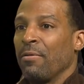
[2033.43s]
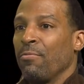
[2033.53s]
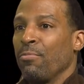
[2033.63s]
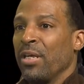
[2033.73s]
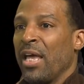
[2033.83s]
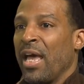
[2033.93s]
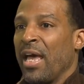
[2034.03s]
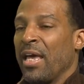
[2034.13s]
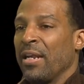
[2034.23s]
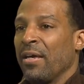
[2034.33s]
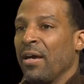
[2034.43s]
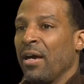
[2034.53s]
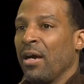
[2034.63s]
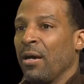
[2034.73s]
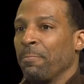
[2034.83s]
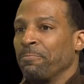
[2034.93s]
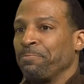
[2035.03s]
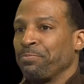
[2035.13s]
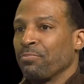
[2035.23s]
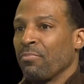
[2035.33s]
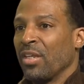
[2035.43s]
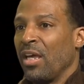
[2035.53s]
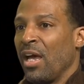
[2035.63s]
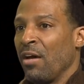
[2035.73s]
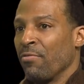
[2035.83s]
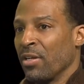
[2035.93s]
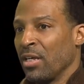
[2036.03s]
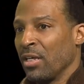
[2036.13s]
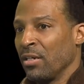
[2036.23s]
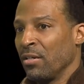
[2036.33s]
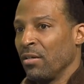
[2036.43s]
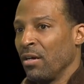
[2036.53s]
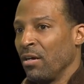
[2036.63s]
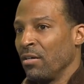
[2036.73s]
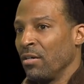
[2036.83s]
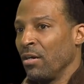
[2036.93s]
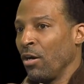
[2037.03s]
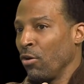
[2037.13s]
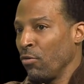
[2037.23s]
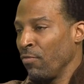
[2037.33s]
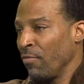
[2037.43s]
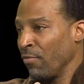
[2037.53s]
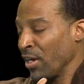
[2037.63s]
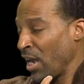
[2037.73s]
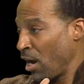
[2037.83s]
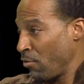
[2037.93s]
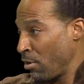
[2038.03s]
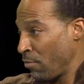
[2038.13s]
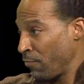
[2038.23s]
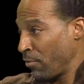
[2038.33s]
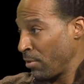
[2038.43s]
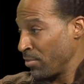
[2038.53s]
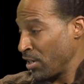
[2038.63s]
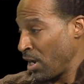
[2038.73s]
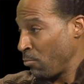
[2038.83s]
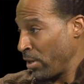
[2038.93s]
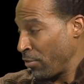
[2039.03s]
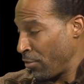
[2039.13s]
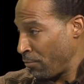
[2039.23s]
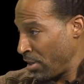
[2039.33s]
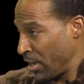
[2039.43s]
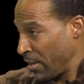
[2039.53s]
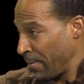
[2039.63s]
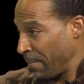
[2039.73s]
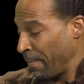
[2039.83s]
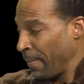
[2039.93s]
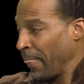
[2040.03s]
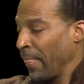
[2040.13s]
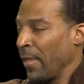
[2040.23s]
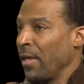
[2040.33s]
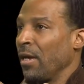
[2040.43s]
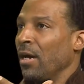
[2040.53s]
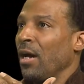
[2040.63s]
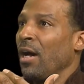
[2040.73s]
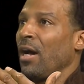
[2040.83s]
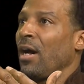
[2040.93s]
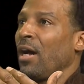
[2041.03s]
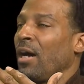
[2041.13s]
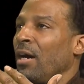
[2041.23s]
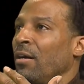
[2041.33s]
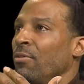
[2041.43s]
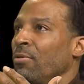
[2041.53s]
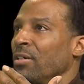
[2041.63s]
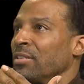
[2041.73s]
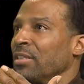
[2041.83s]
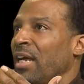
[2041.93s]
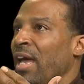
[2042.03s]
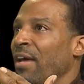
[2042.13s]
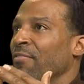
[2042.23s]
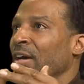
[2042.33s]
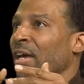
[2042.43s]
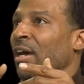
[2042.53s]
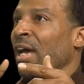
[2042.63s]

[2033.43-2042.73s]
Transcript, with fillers: We had Evelyn O. Vaquero from John Wick 3. Who else did I have? I